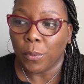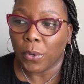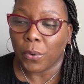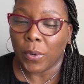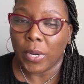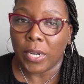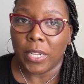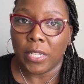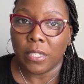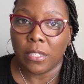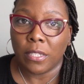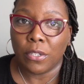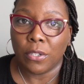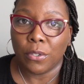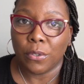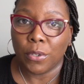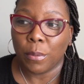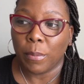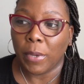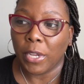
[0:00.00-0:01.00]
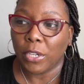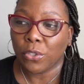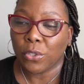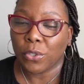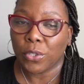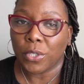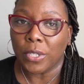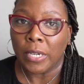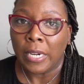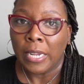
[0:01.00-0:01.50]
What do I need to do to make
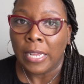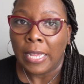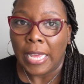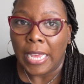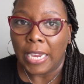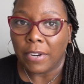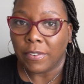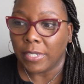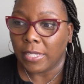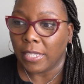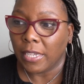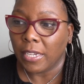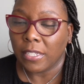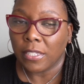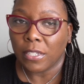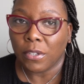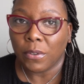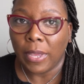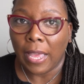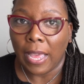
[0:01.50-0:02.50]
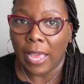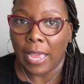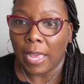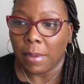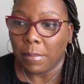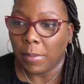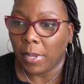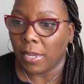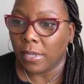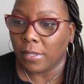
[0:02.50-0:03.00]
sure everything's okay?
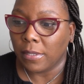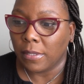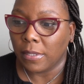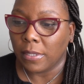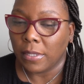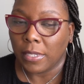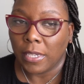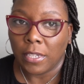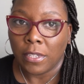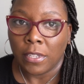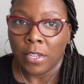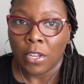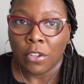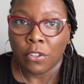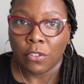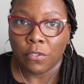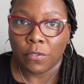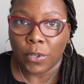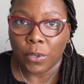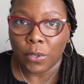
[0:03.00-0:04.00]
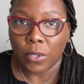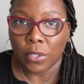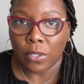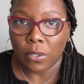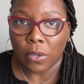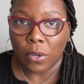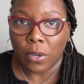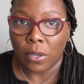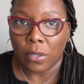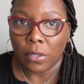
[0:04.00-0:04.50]
I'm constantly focused
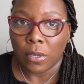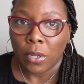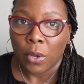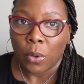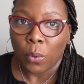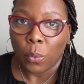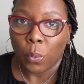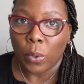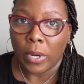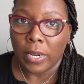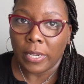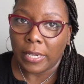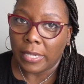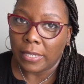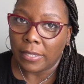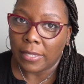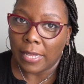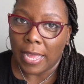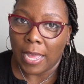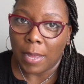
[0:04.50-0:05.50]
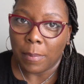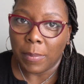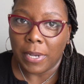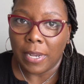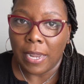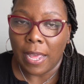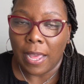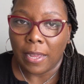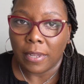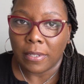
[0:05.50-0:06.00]
on what needs to happen
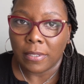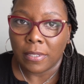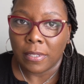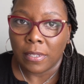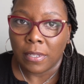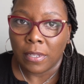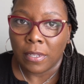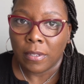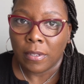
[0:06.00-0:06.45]
next.